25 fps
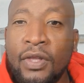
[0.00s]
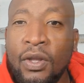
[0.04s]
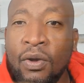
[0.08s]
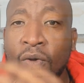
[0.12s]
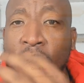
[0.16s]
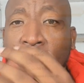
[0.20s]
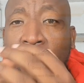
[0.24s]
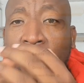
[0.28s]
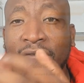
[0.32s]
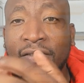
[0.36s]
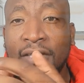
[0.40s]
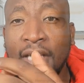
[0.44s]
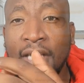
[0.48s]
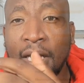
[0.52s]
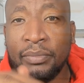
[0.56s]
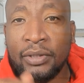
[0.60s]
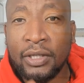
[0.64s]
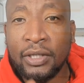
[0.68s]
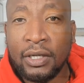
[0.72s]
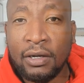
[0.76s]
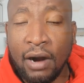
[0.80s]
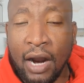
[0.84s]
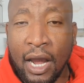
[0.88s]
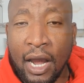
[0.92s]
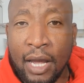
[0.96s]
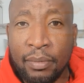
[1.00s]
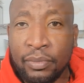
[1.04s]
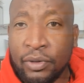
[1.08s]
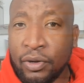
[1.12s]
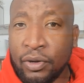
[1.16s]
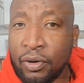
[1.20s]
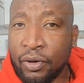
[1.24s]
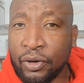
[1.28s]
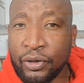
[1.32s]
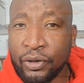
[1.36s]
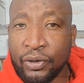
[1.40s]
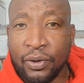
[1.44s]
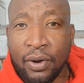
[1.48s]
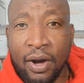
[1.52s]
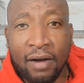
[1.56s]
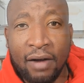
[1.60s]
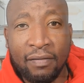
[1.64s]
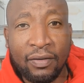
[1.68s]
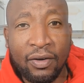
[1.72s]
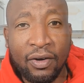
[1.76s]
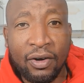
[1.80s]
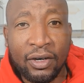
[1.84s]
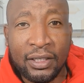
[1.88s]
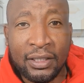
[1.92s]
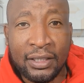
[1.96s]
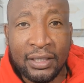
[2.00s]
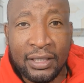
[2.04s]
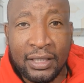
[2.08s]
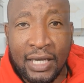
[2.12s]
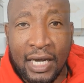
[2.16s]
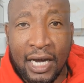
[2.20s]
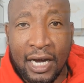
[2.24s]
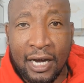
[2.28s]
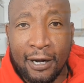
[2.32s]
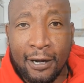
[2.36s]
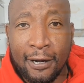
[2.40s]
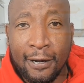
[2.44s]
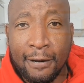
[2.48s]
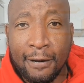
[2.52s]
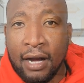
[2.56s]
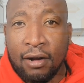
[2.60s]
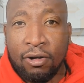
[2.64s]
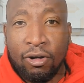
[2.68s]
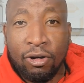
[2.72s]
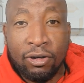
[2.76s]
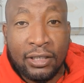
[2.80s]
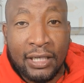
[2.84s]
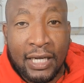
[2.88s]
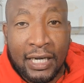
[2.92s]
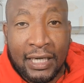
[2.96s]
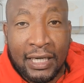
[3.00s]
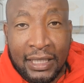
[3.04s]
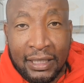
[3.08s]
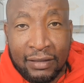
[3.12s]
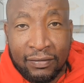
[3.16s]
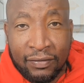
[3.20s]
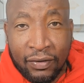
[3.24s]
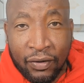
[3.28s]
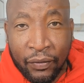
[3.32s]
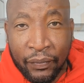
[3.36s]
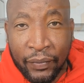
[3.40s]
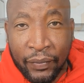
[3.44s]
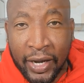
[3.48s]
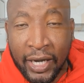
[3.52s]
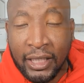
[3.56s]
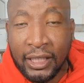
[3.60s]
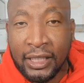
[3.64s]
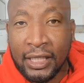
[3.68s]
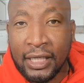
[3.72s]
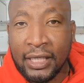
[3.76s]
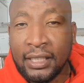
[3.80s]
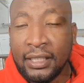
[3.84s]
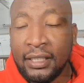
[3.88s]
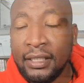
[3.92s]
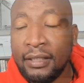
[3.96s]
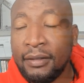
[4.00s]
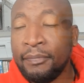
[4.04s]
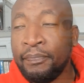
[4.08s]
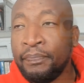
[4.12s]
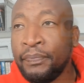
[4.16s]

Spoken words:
who have subscribed, or you have gotten their contact information,